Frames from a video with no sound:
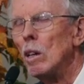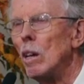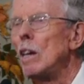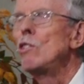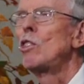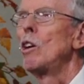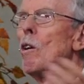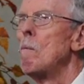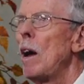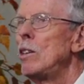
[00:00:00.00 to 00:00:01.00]
Is there
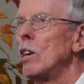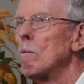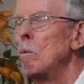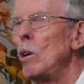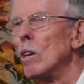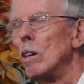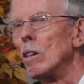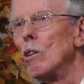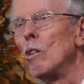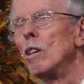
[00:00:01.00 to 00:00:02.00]
a magic bullet?
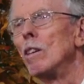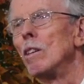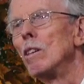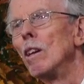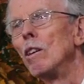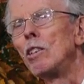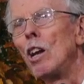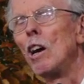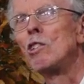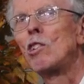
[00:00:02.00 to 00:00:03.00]
Or shall
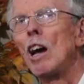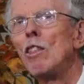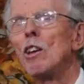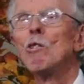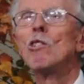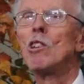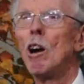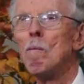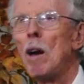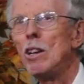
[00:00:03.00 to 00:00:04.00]
I say, there is
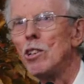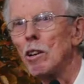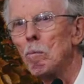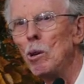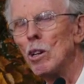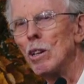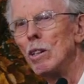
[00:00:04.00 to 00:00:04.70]
no magic bullet?